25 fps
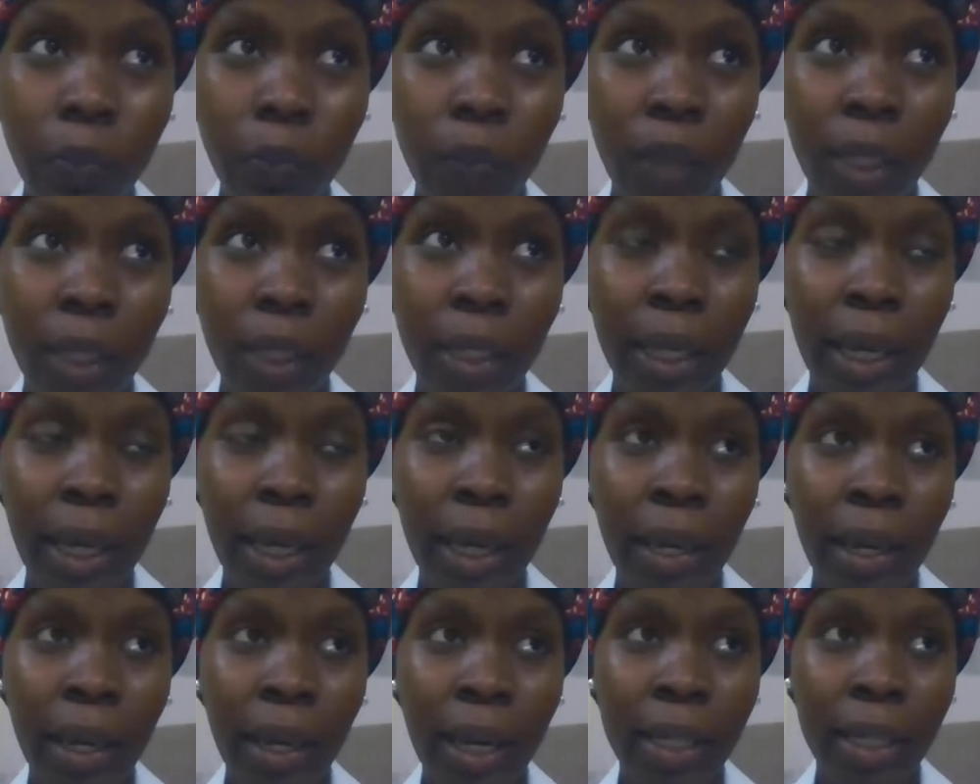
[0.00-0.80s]

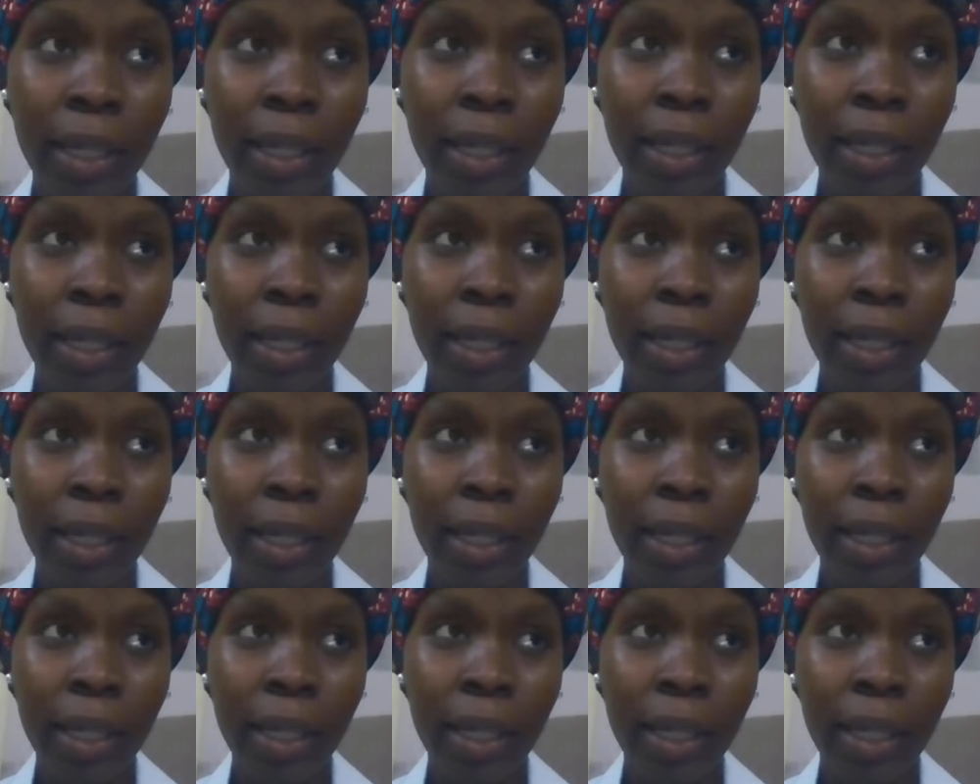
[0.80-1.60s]
yeah, and,
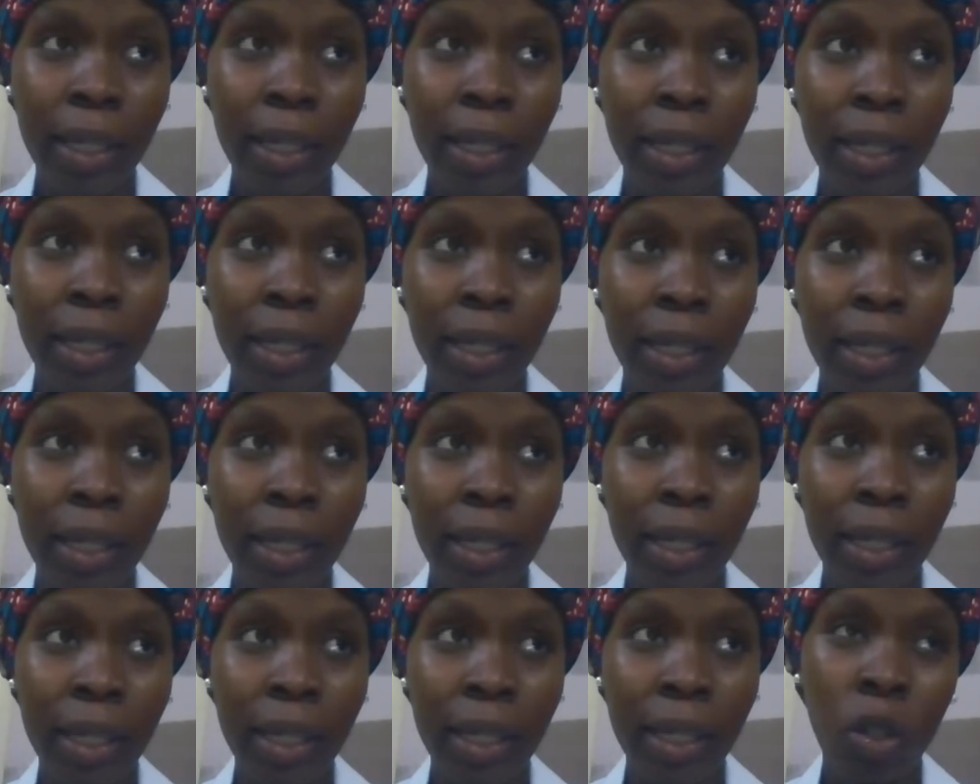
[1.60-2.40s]

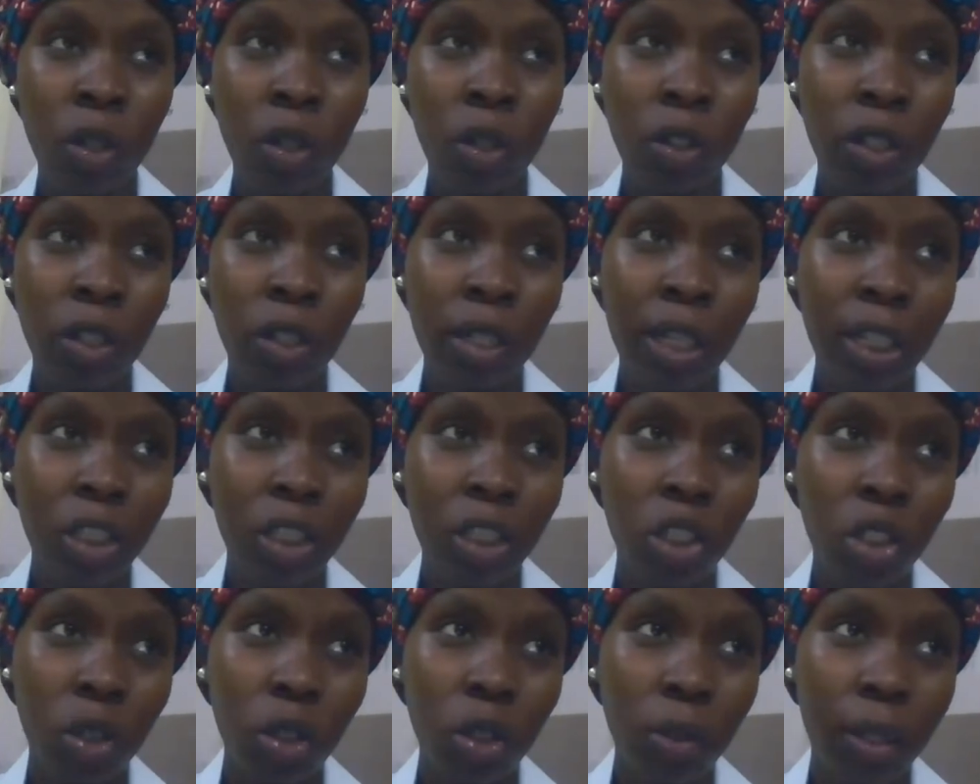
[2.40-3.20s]
with northern
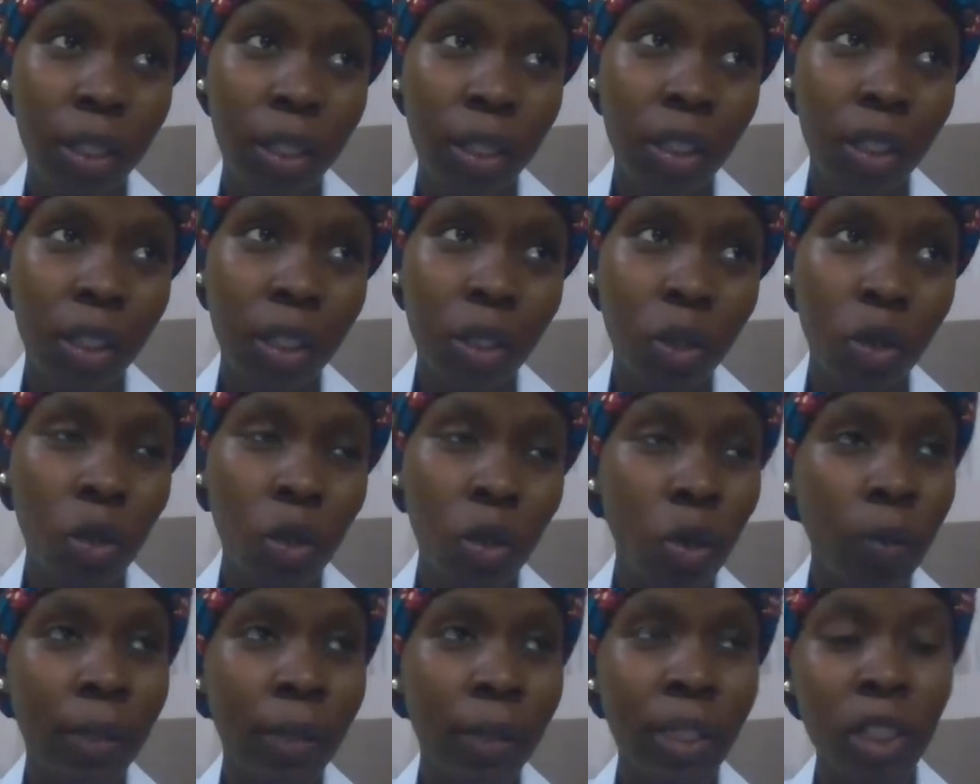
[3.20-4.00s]
Nigeria, there's
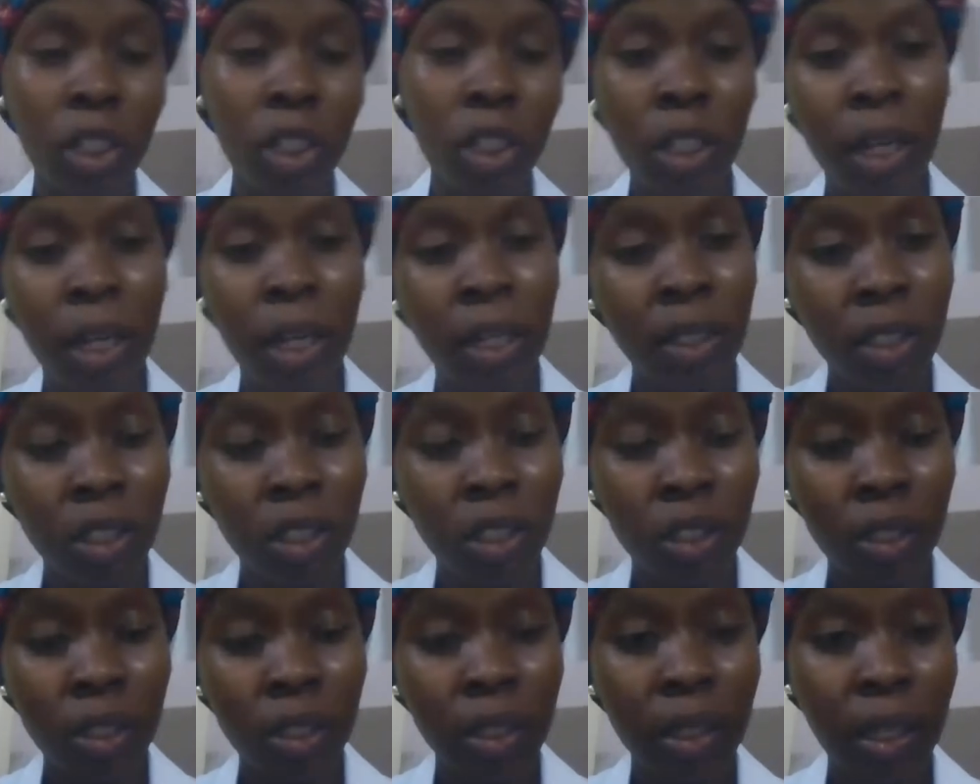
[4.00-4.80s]
so many
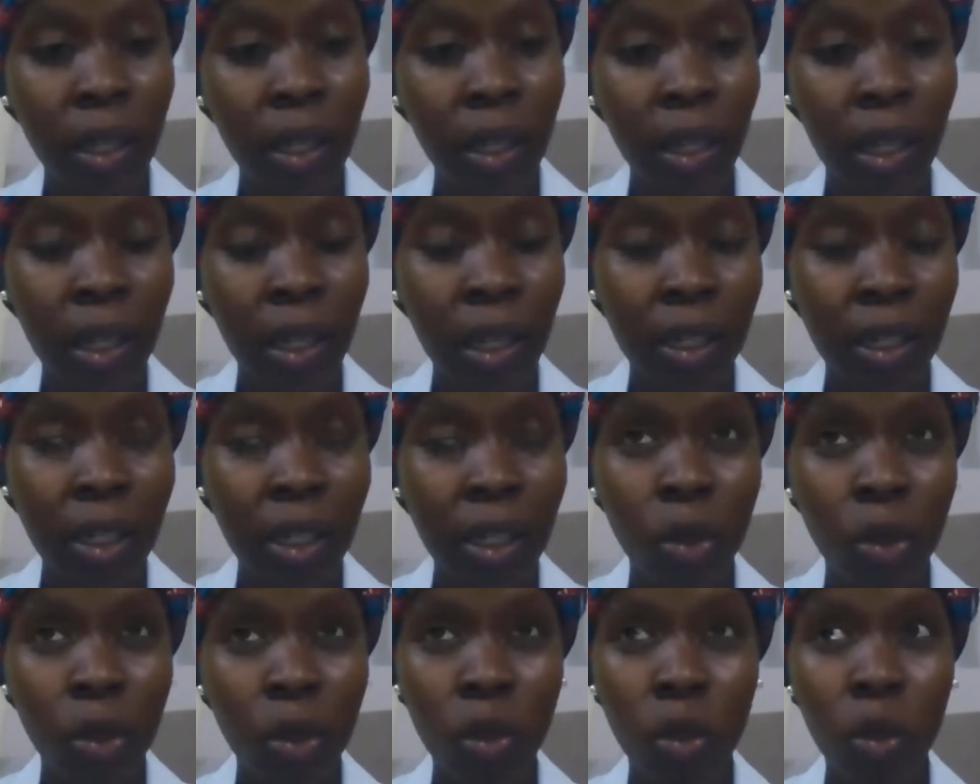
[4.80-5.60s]
challenges here.
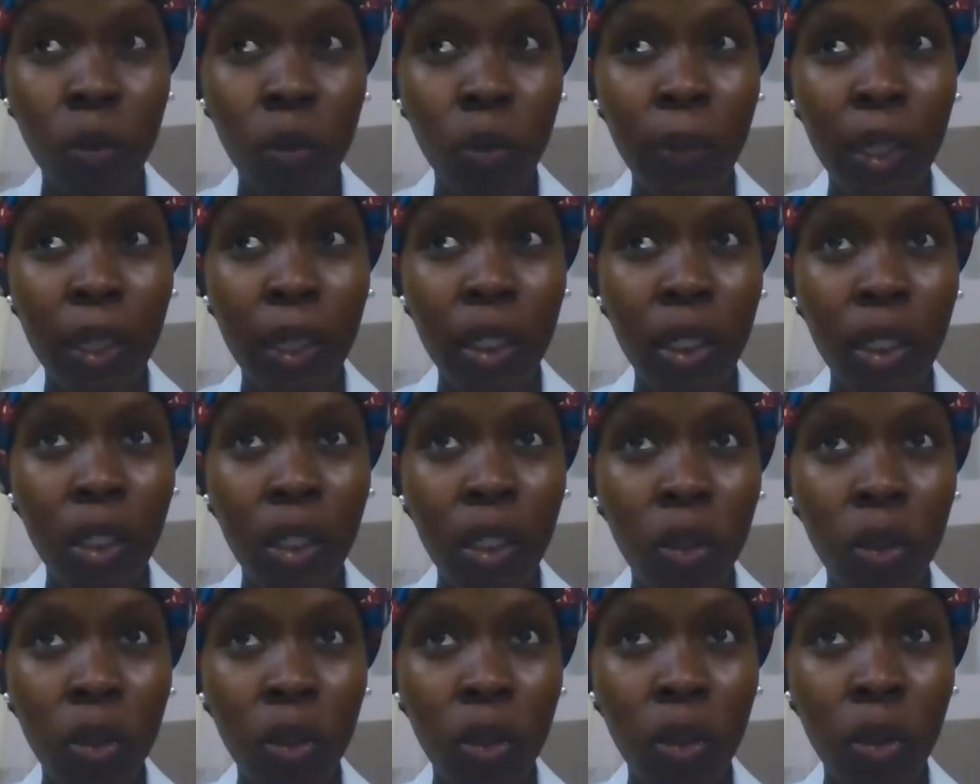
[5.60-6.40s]
There's so
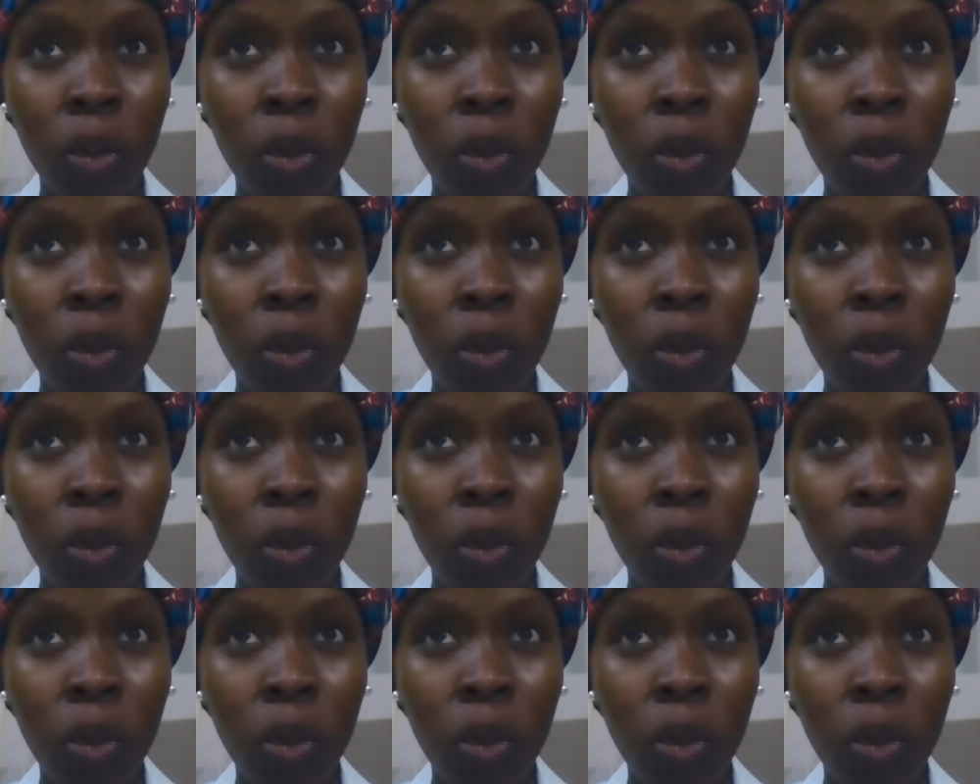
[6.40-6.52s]
many,